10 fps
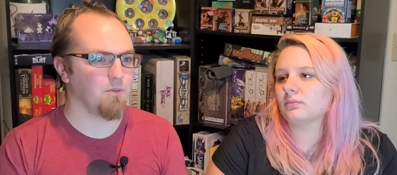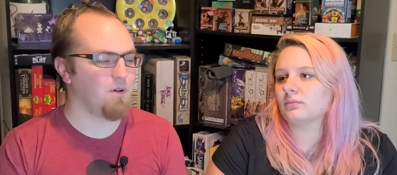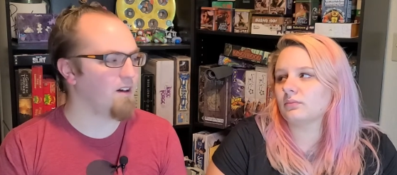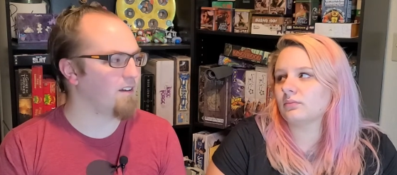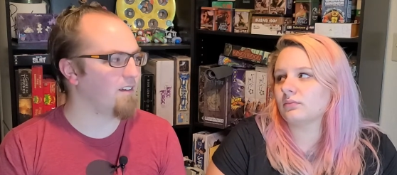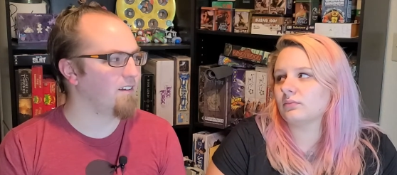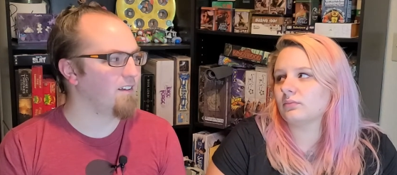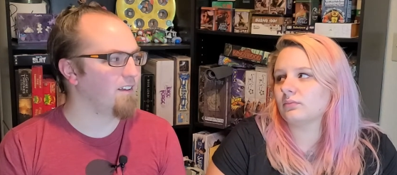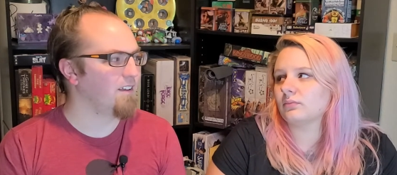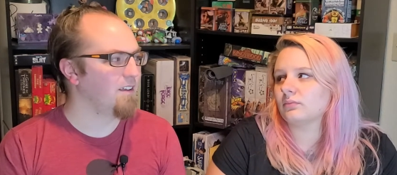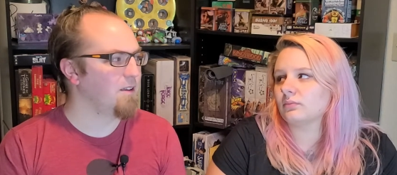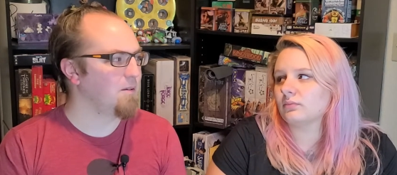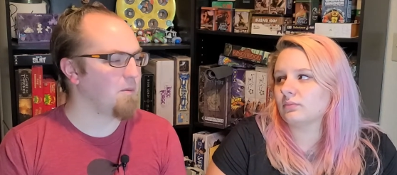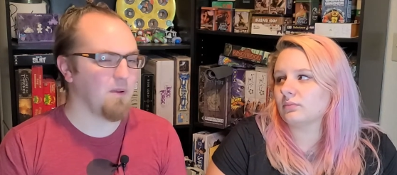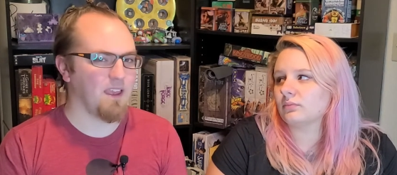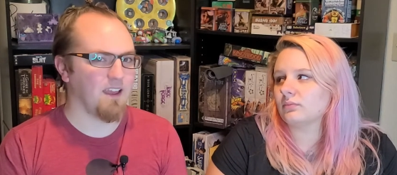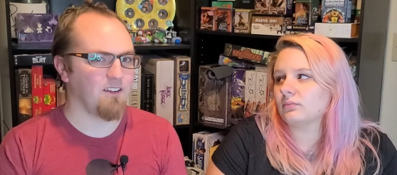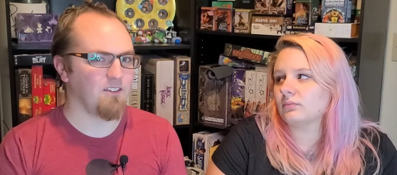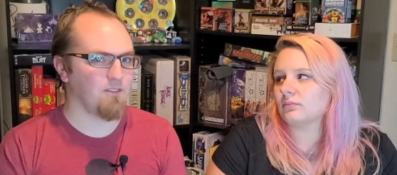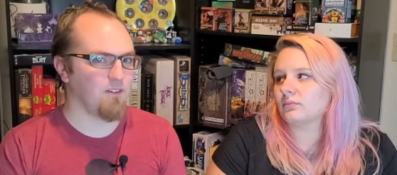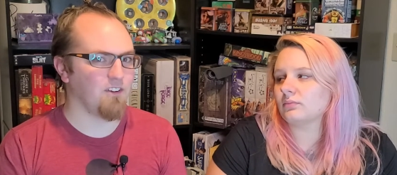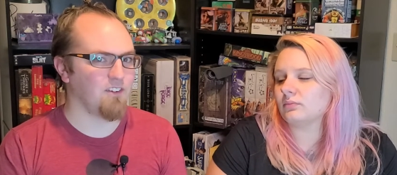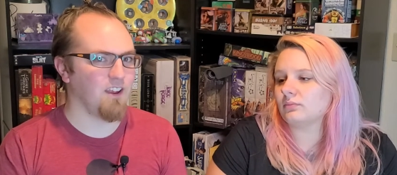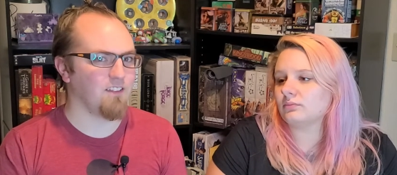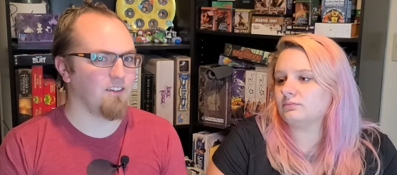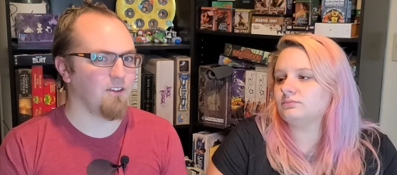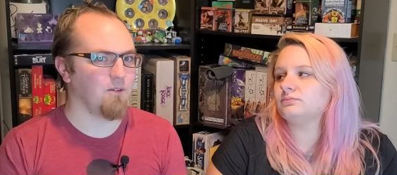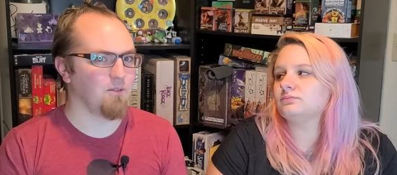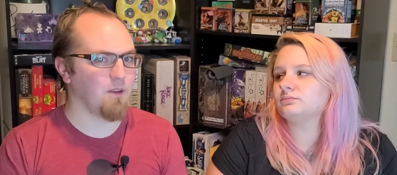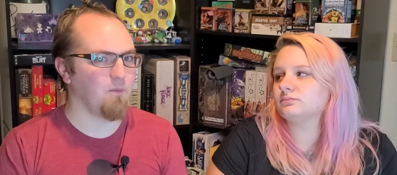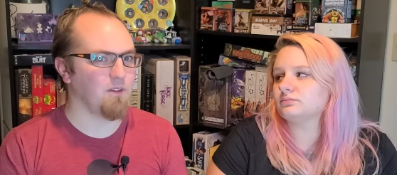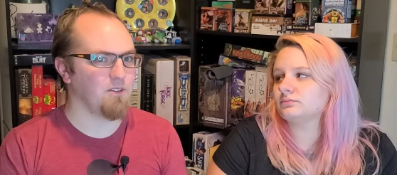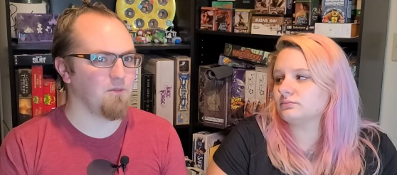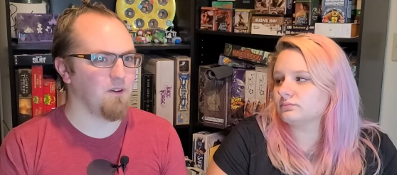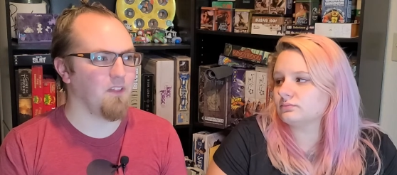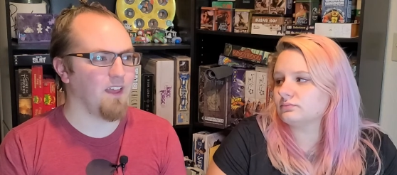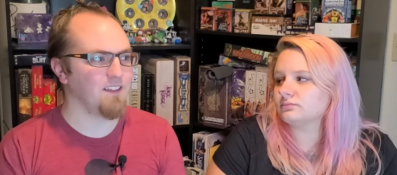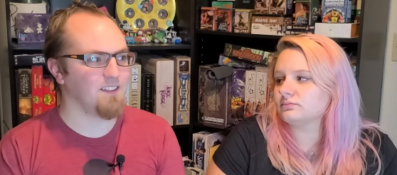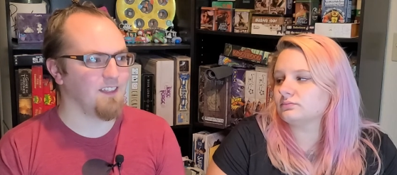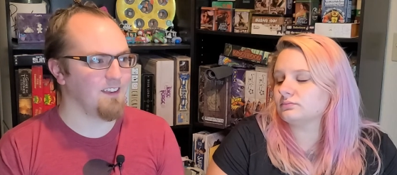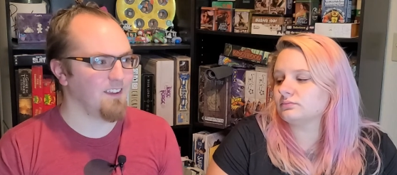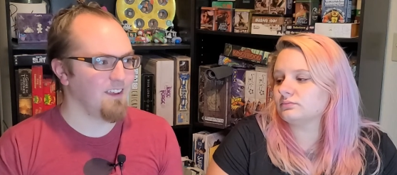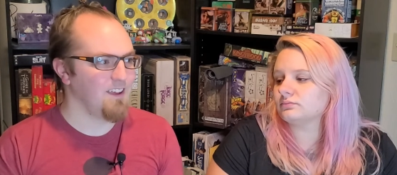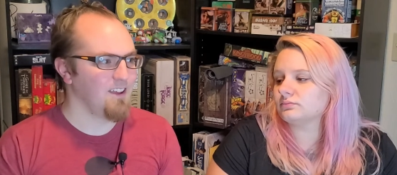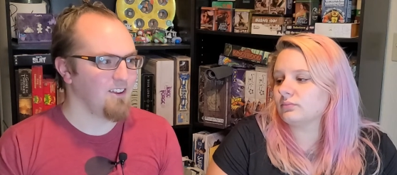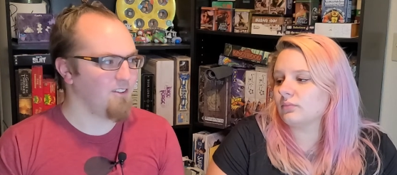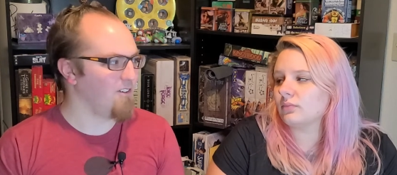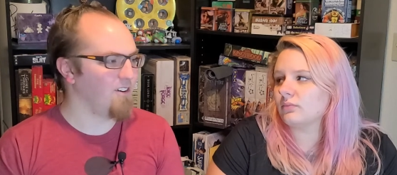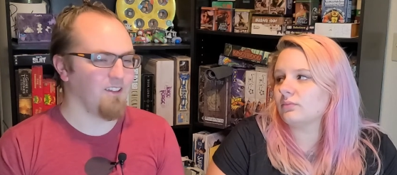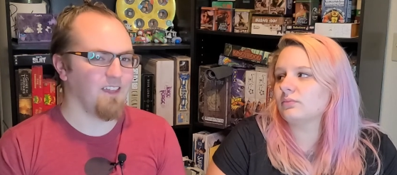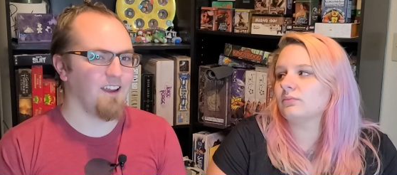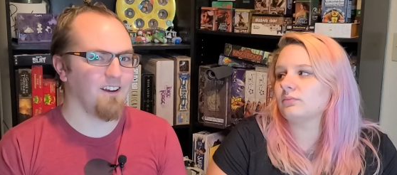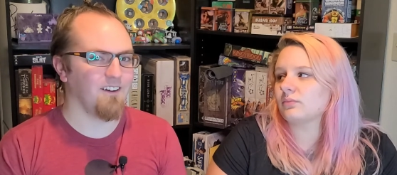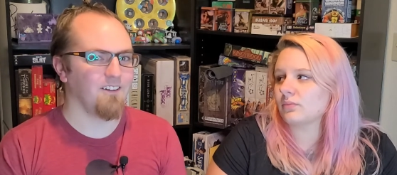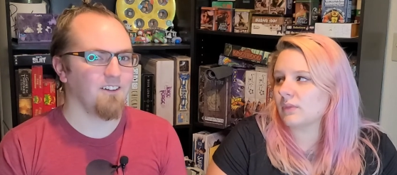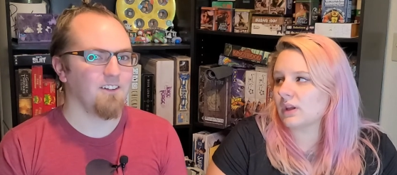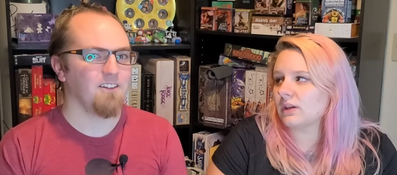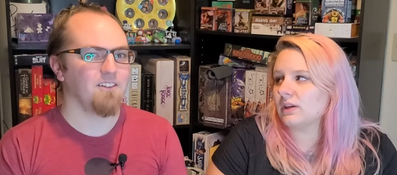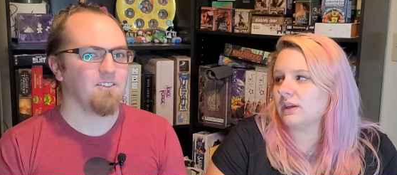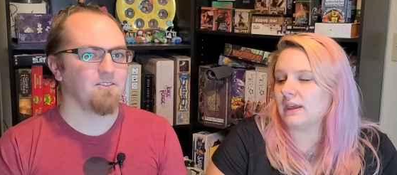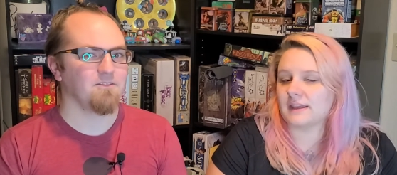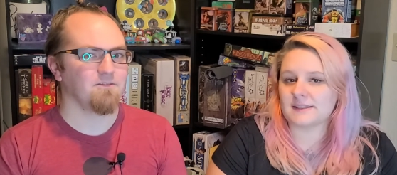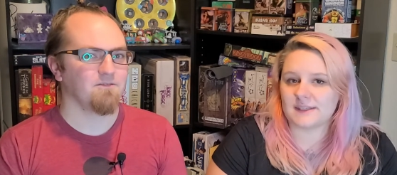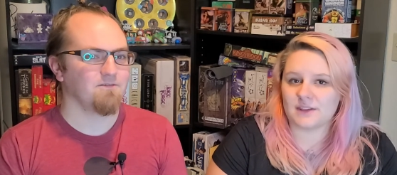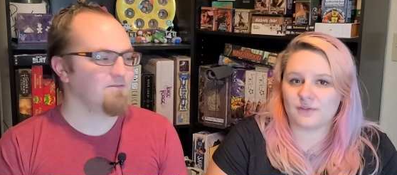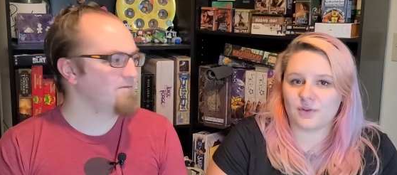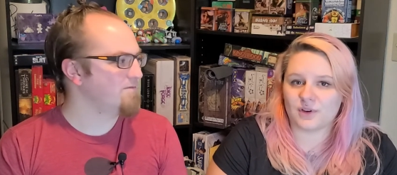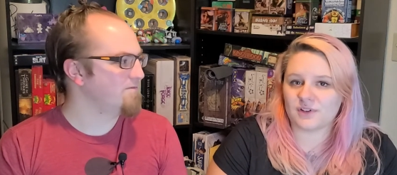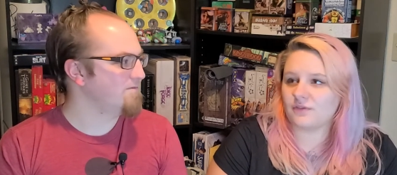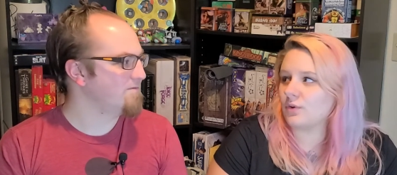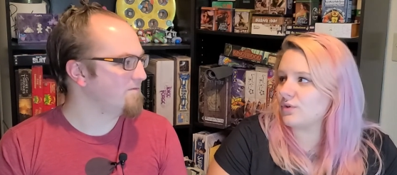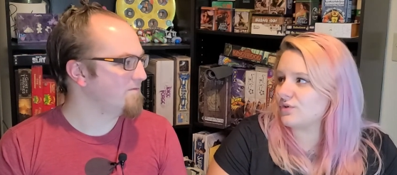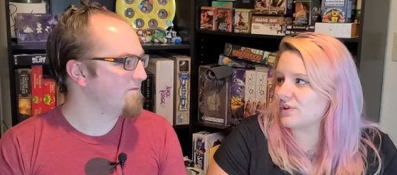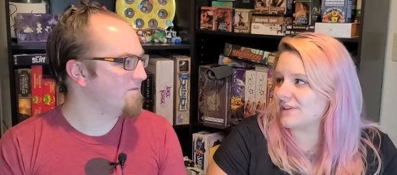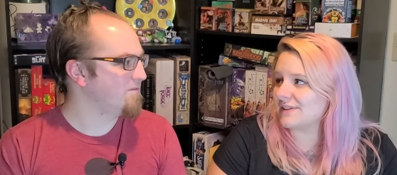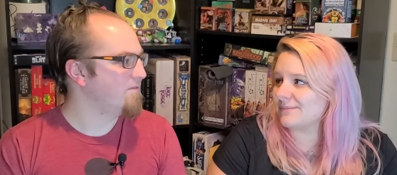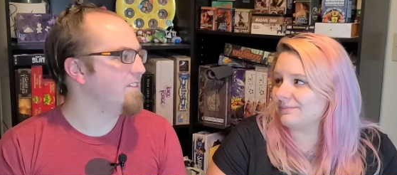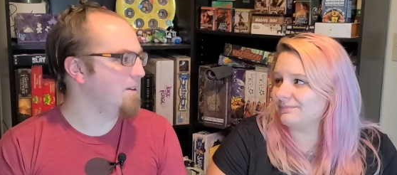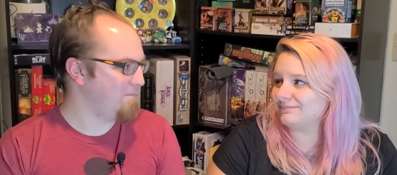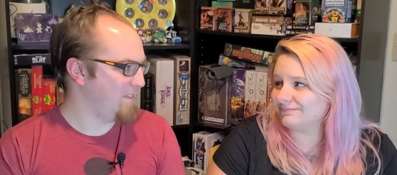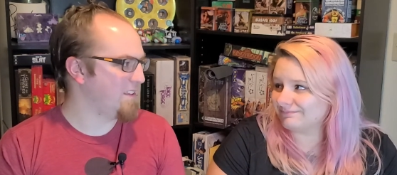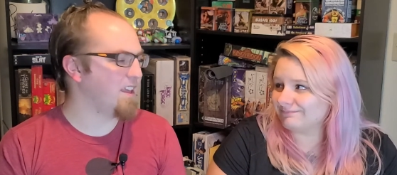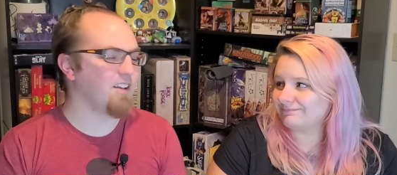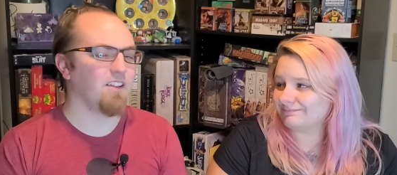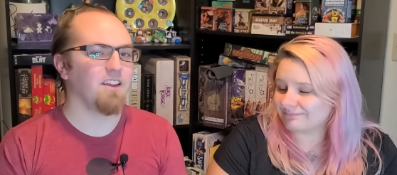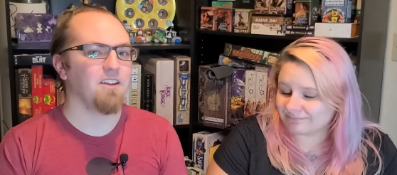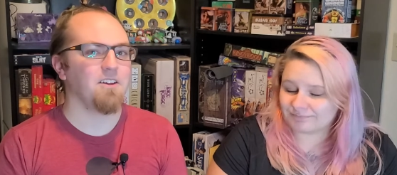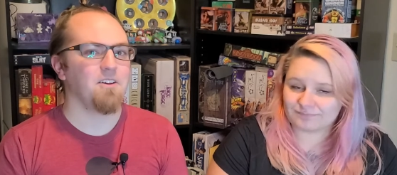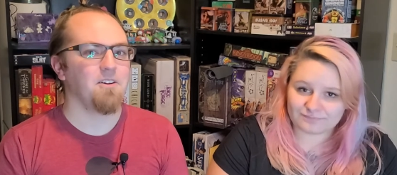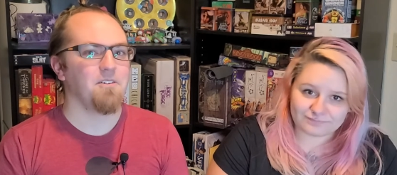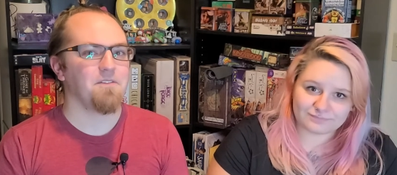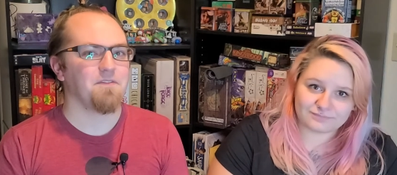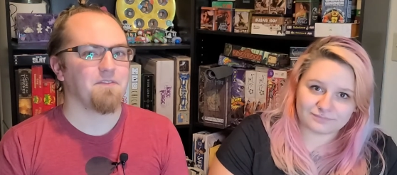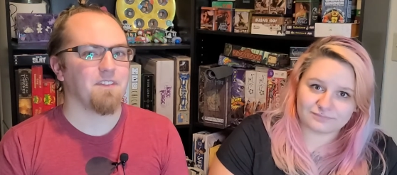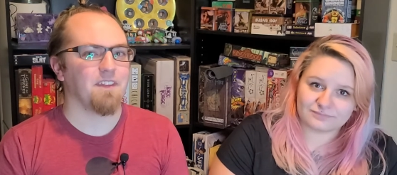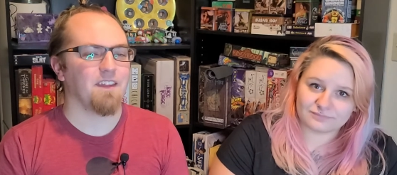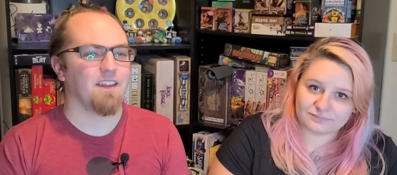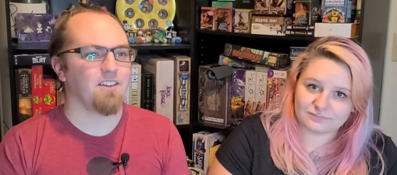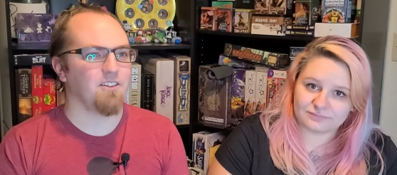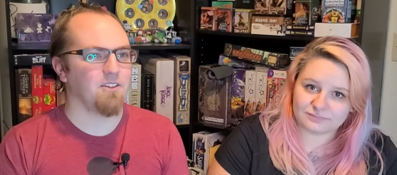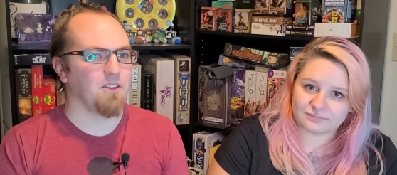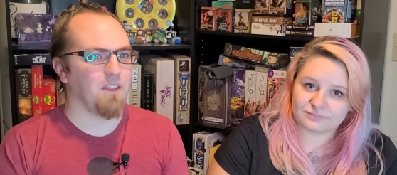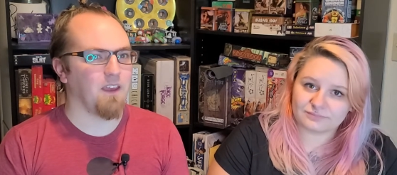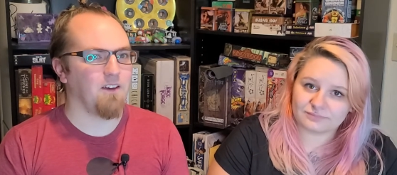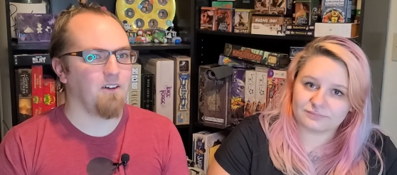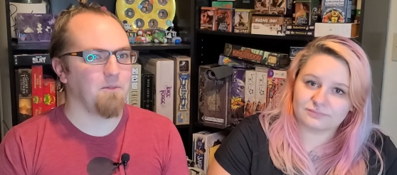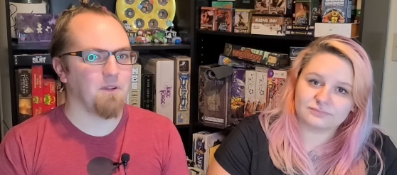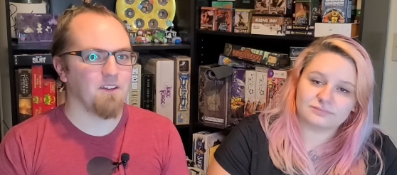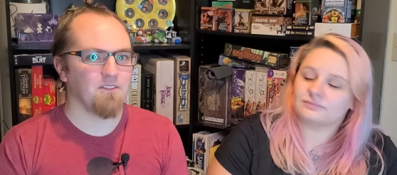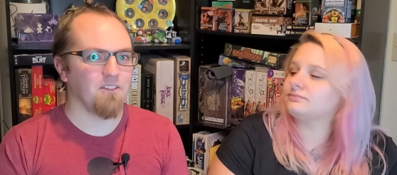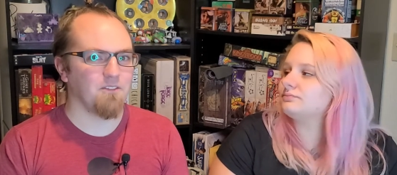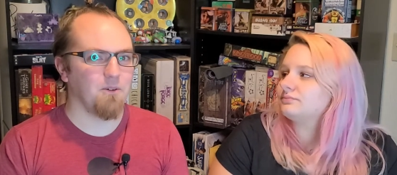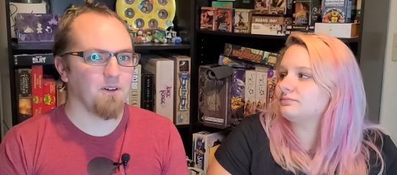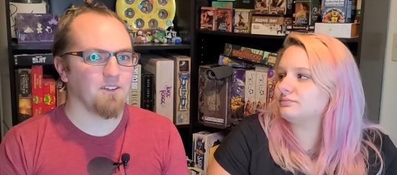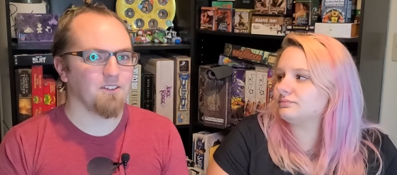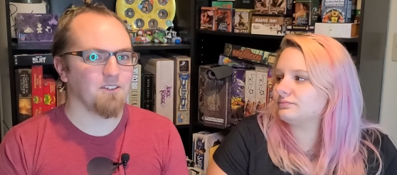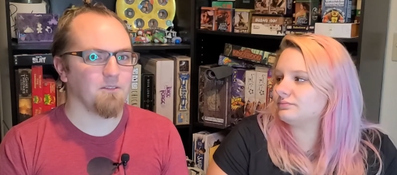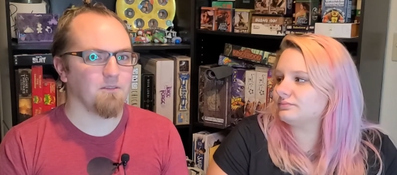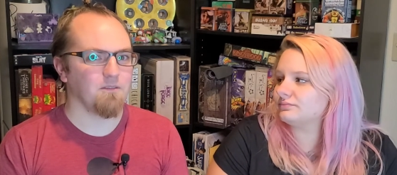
Speaker 1: the water. We can't differentiate the two. It's like once you realize that you're already there,
Speaker 2: you can't see the forest or the trees.
Speaker 1: Yep, exactly. And so it's like, oh, I'm looking for the forest